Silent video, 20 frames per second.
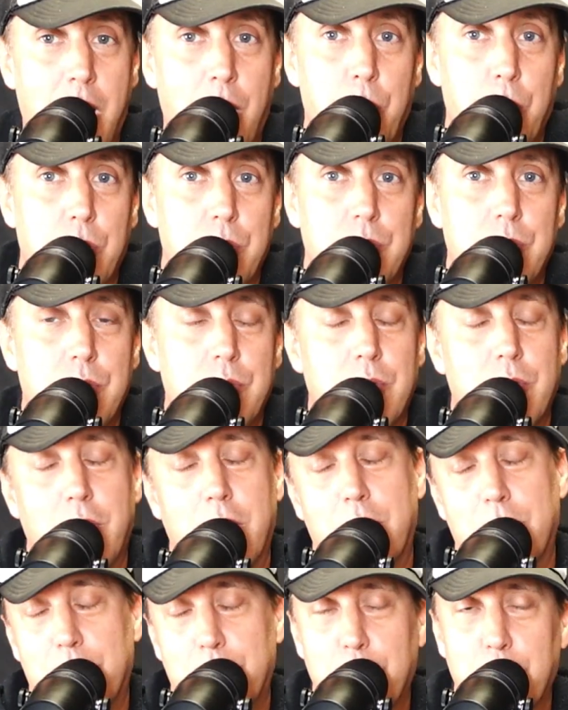would.
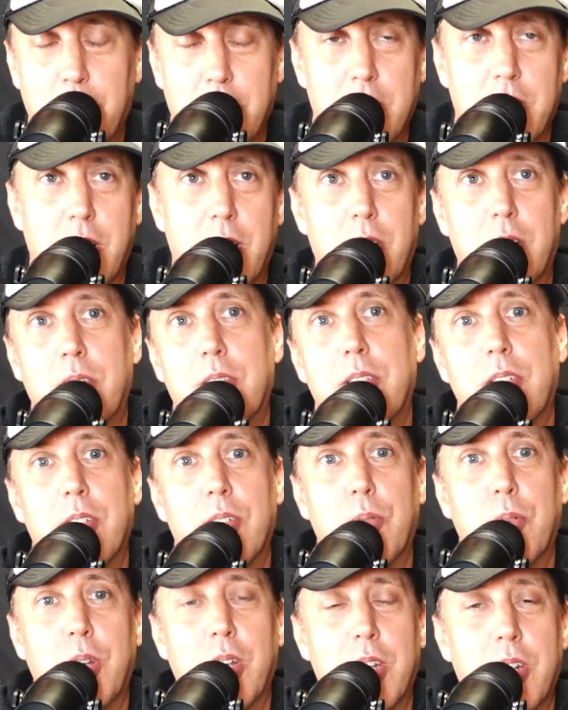Well, we'll get there.
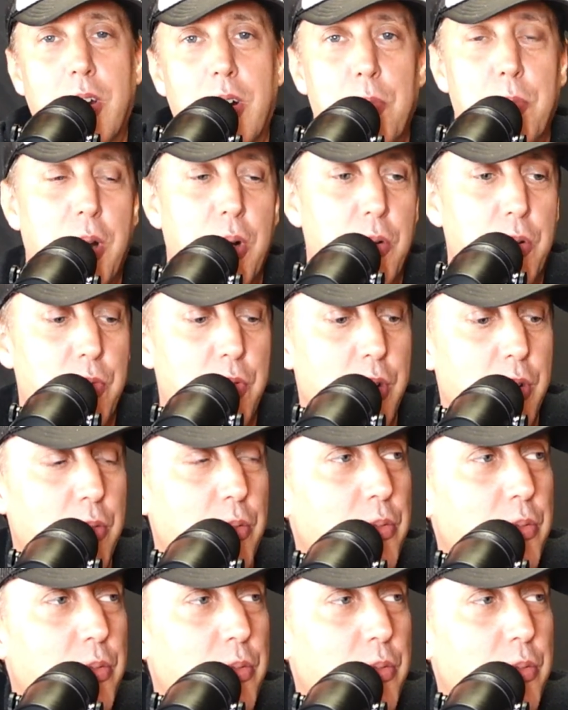We'll get there in my review.